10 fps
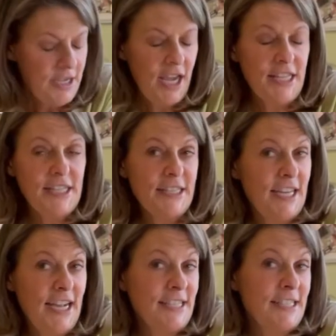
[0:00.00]
And the
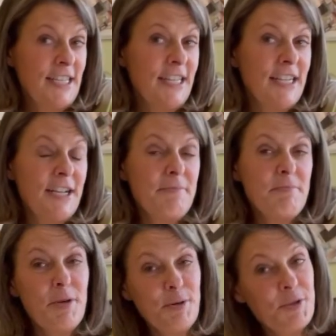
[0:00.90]
last thing that I'm
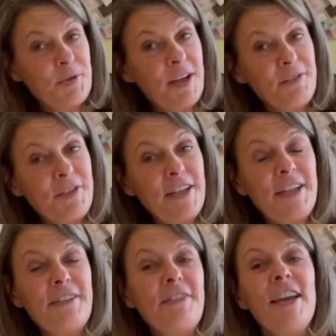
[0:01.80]
most grateful
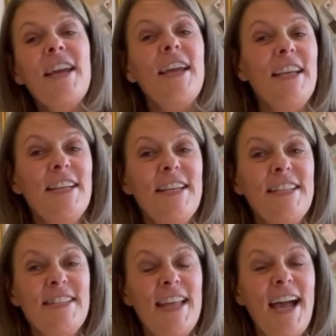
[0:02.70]
of
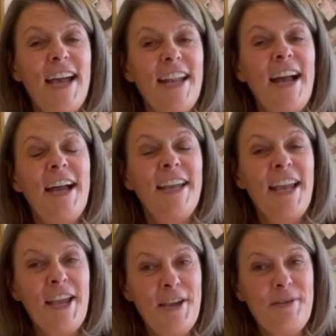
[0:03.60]
is that I
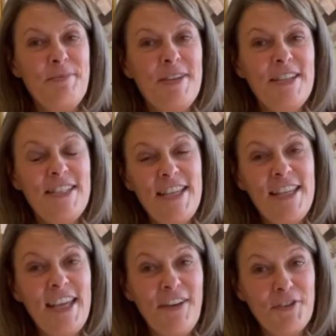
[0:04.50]
am
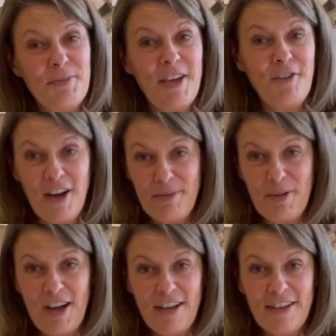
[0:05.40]
taking after my
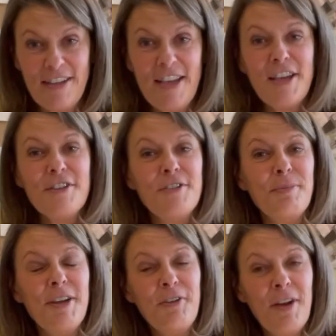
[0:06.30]
grandma. So
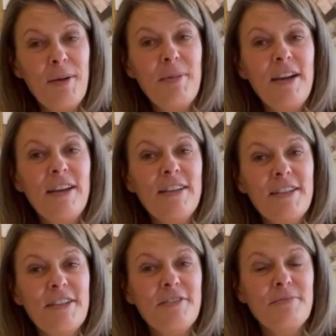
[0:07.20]
my grandma,
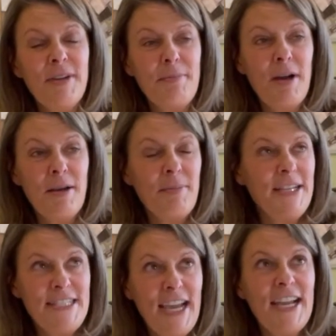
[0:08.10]
my
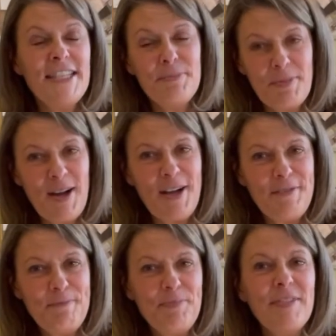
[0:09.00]
dad's
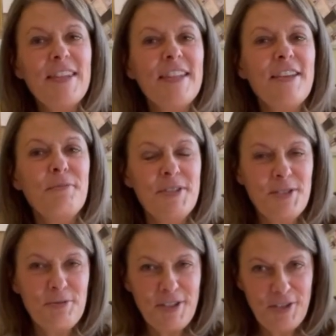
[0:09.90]
mom, was
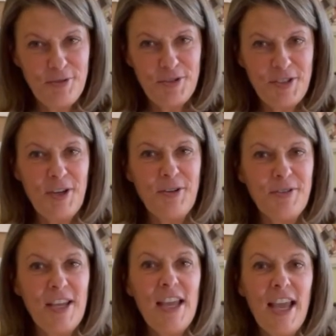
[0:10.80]
the one who
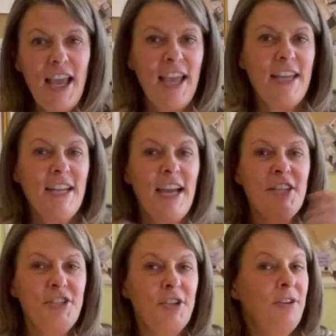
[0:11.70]
sewed. And I
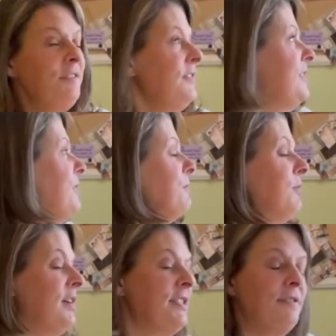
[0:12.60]
showed a video
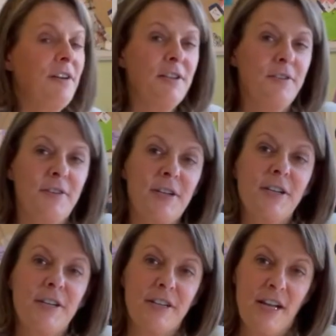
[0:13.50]
once of all of
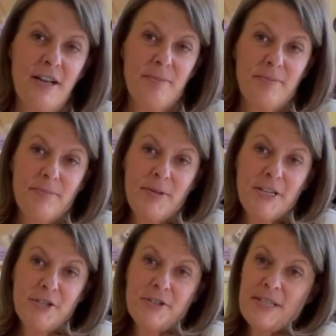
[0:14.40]
her
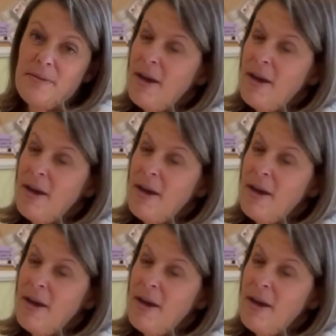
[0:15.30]
pictures in the